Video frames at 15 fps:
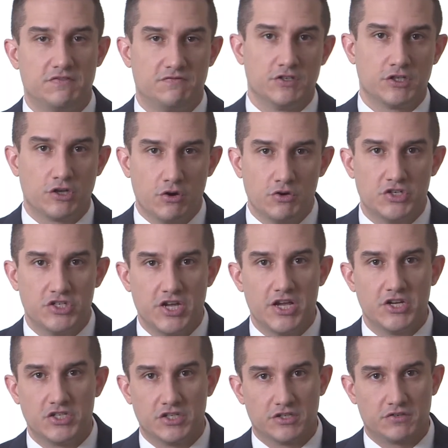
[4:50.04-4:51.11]
of
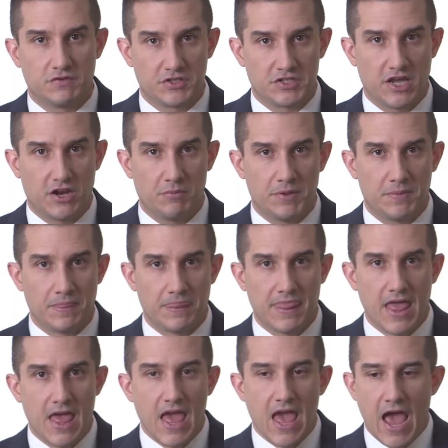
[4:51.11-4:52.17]
negotiations for settlement.
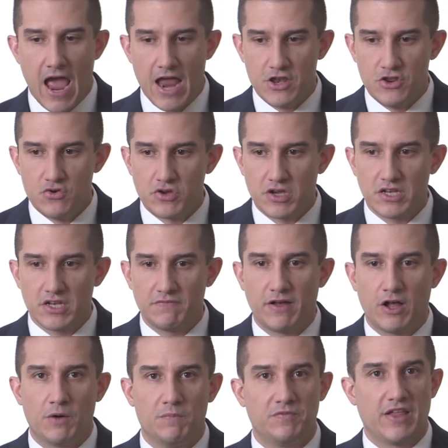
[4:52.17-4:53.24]
And you can
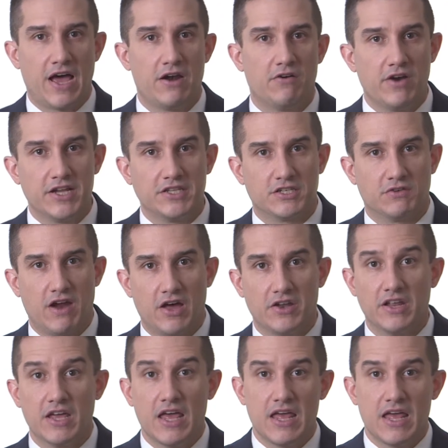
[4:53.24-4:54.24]
develop flat rates around